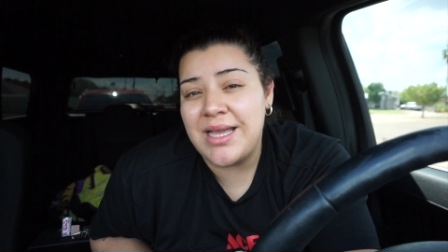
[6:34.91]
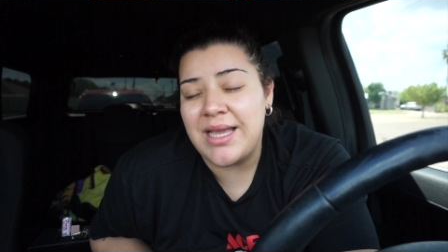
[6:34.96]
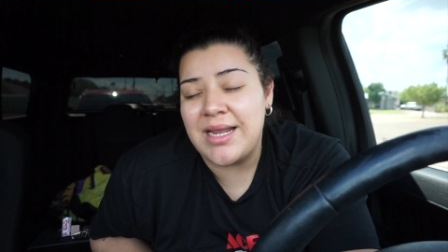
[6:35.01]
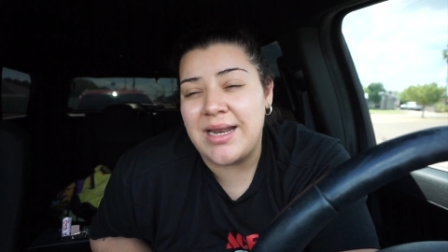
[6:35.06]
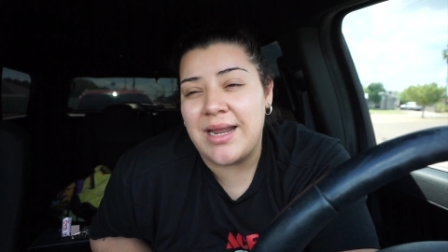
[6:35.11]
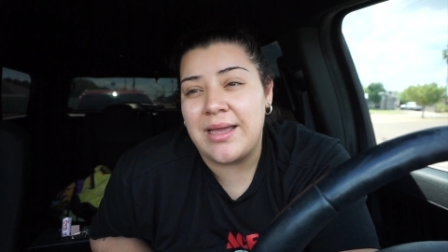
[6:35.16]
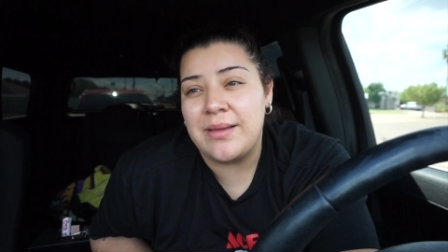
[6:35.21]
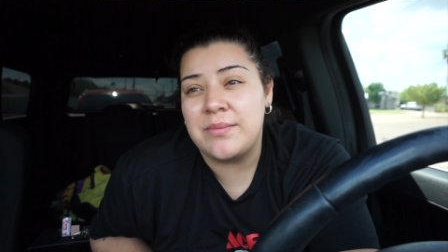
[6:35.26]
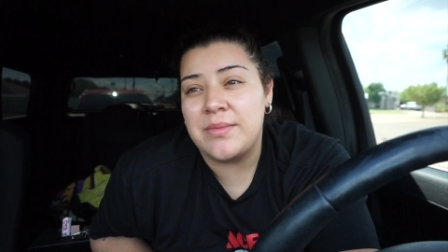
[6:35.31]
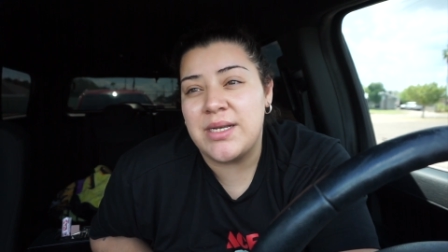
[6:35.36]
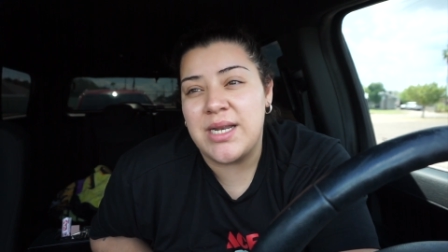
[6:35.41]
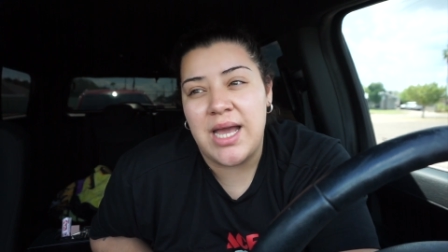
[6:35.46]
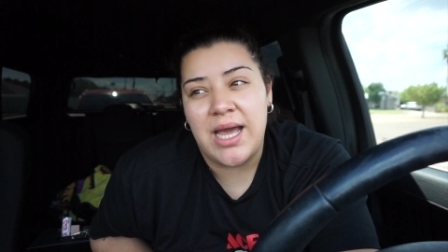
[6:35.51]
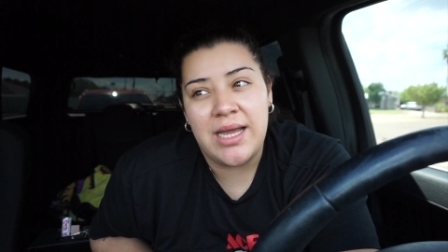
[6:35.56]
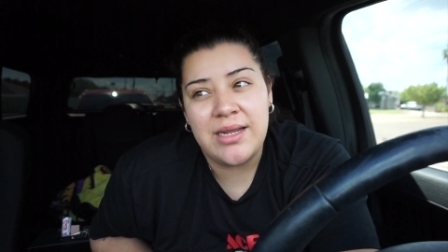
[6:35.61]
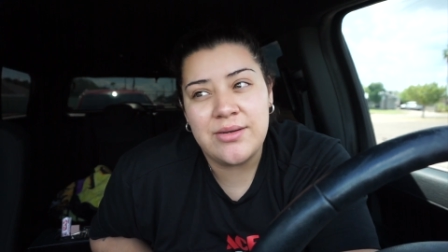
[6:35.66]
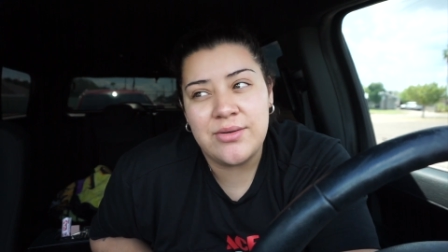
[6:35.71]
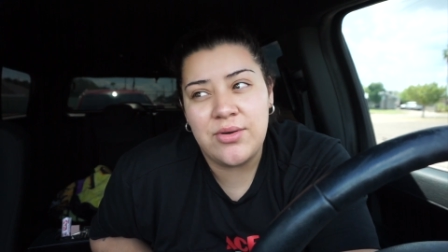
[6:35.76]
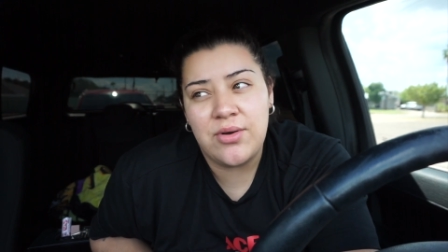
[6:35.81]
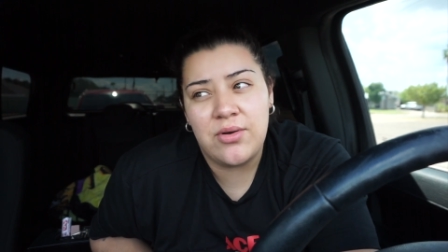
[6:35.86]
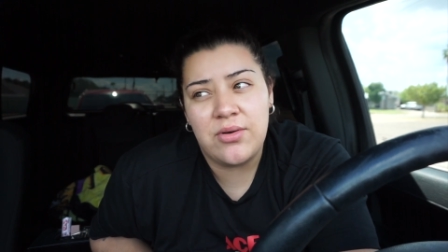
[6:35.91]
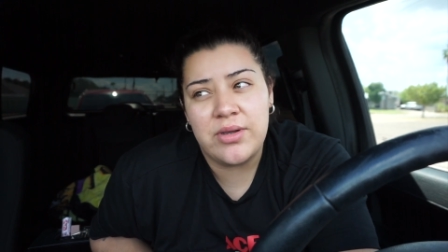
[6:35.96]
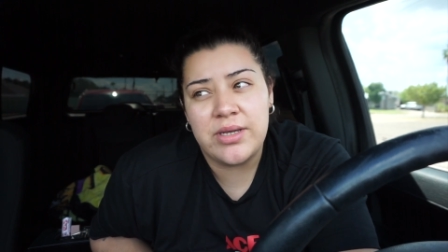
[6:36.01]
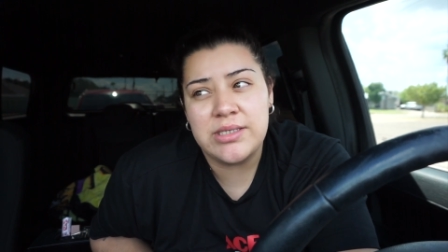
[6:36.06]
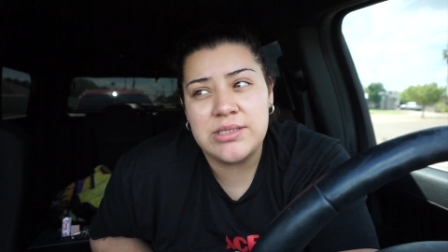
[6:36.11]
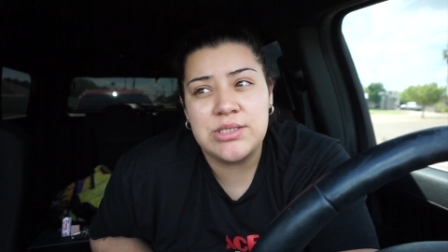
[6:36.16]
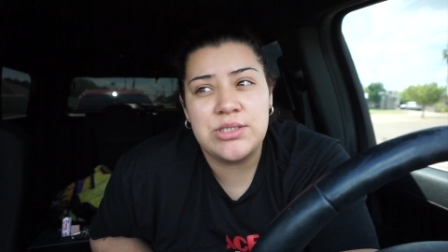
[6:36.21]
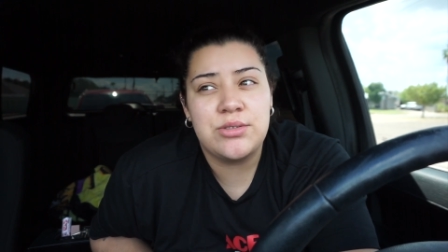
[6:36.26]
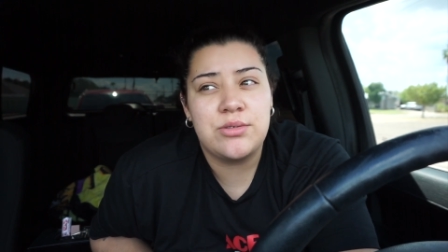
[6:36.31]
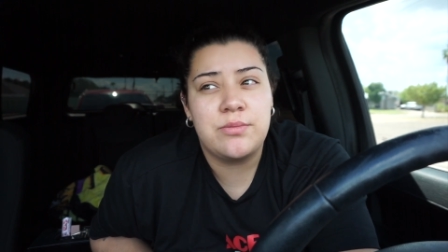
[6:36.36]
and I'm not
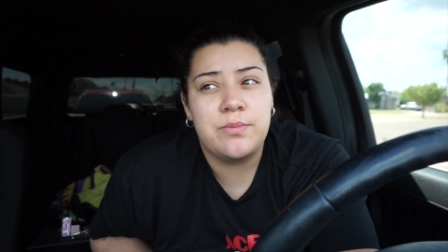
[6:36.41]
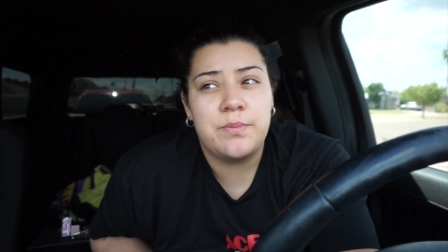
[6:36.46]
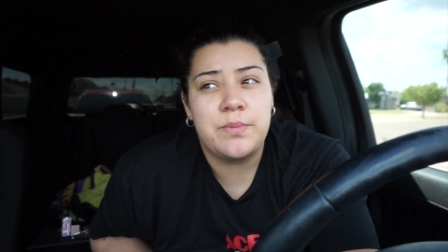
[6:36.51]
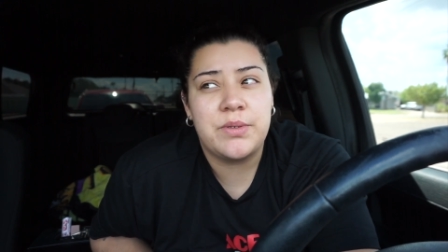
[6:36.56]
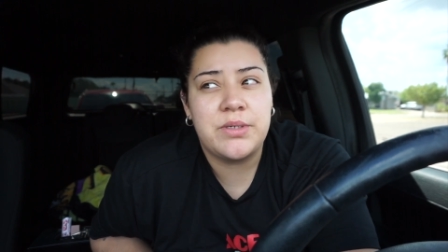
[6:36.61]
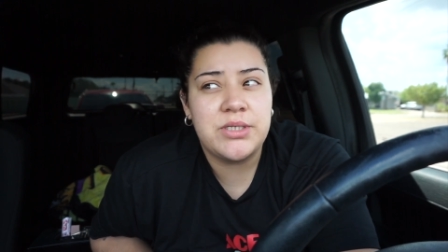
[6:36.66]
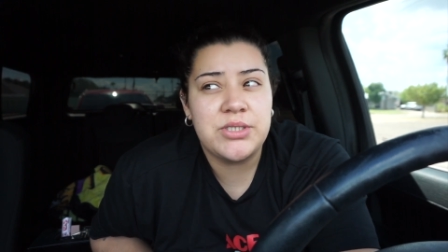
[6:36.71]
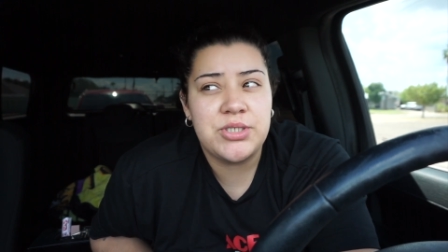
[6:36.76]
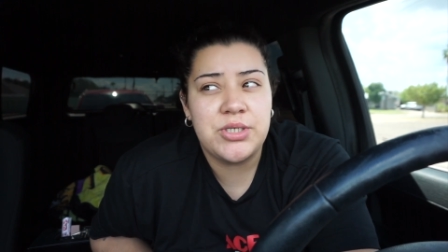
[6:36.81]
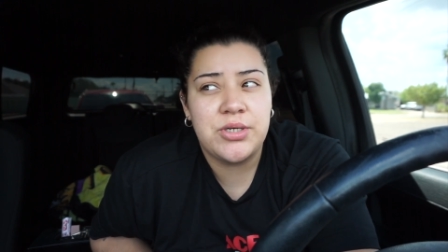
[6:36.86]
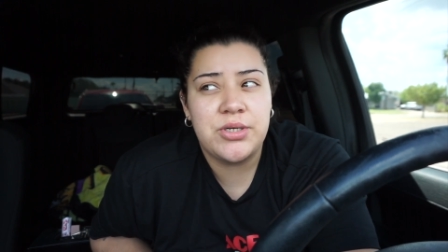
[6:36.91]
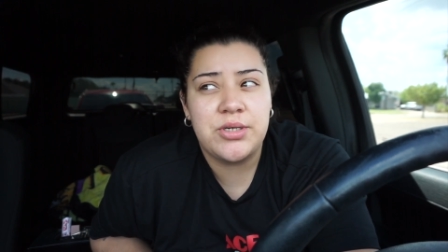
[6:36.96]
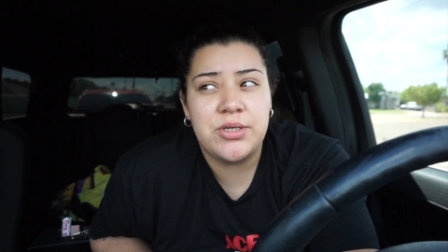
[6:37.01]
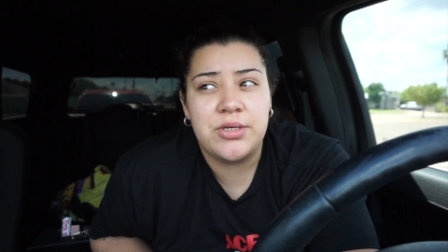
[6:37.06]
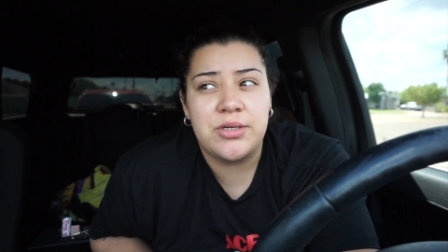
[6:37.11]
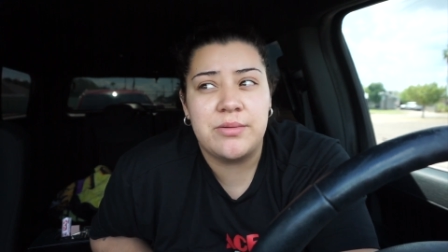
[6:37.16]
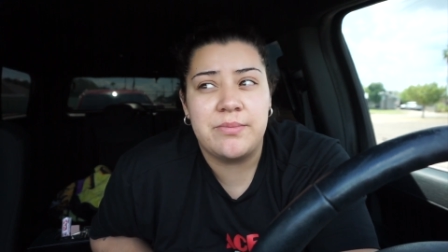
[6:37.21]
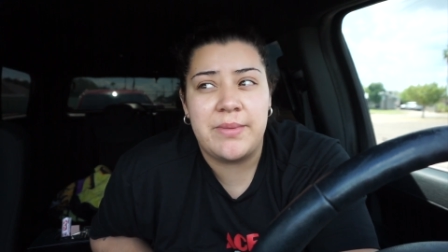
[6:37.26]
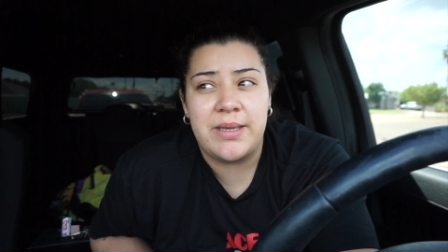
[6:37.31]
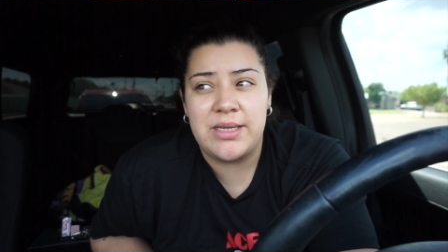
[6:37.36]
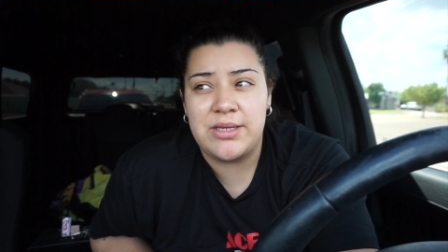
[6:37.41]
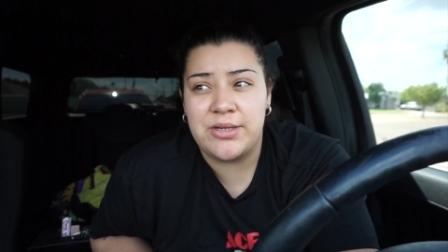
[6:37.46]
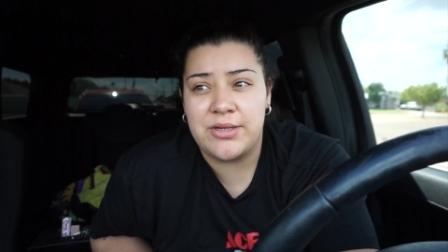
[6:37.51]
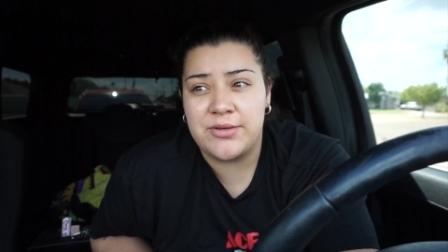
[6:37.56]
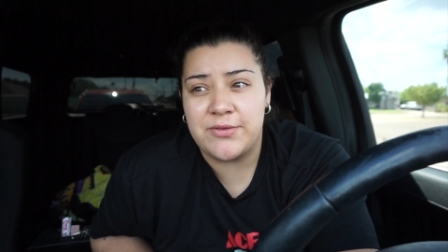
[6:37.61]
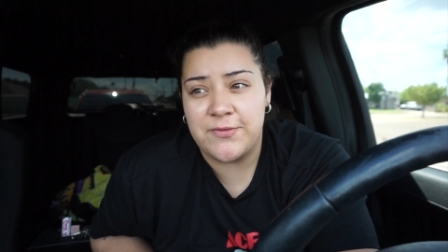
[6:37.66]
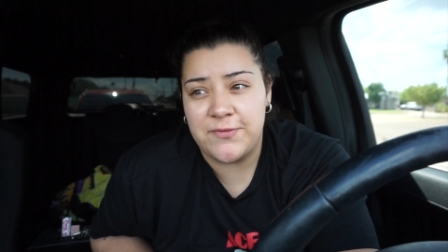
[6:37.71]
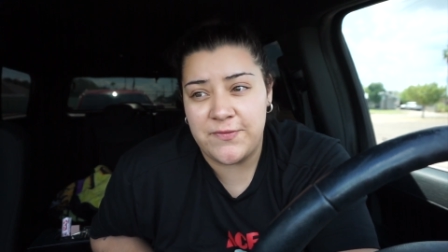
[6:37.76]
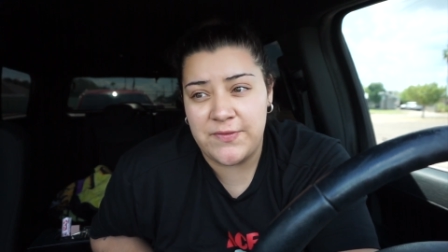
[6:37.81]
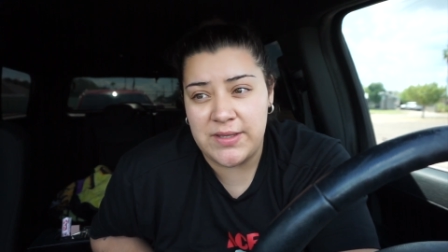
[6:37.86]
going to push her or make
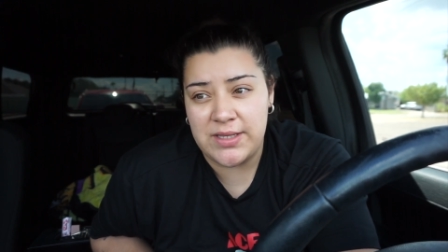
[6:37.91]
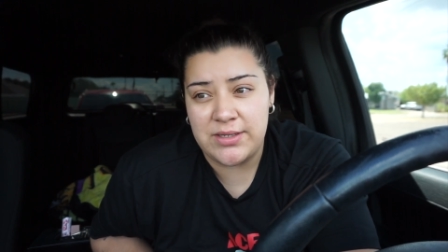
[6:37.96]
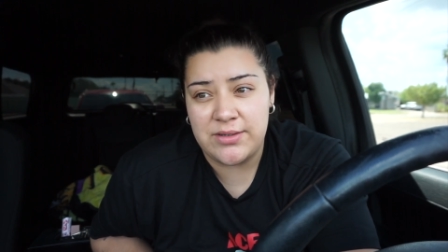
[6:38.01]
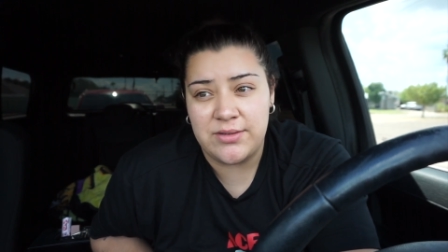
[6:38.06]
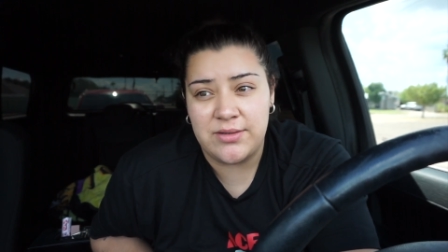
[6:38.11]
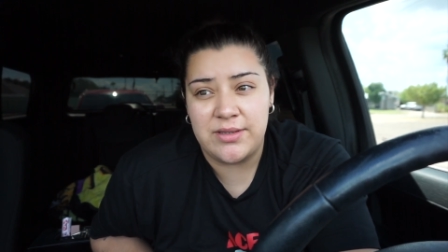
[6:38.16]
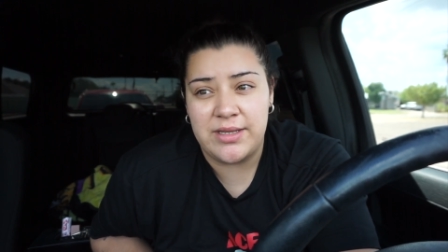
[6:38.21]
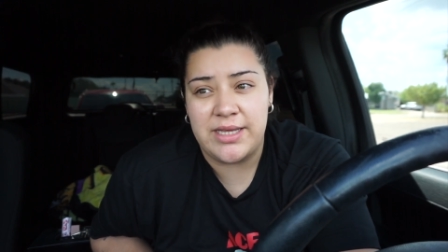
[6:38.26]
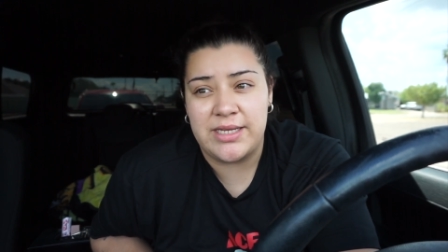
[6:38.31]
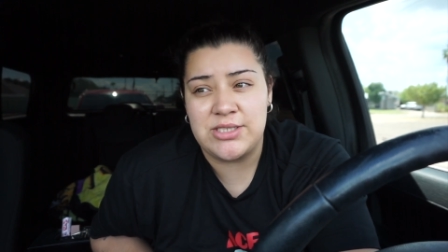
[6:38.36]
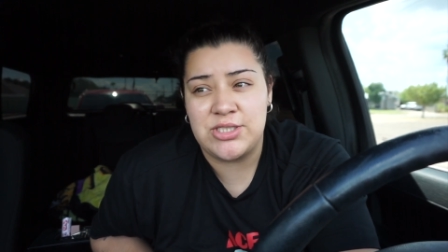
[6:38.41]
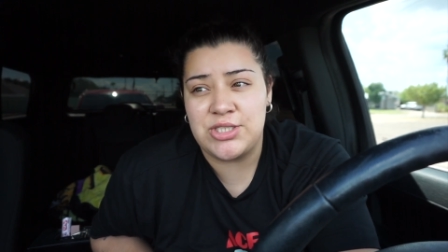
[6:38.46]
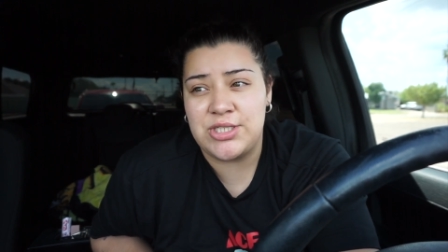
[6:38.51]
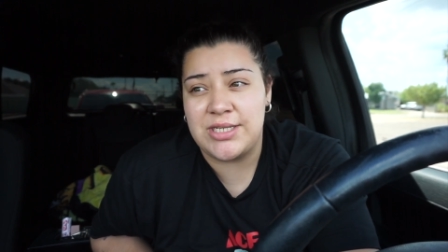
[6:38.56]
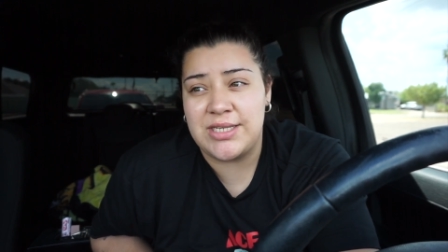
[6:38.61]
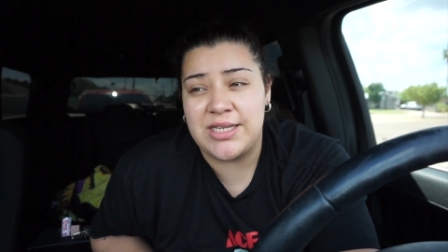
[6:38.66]
her feel that she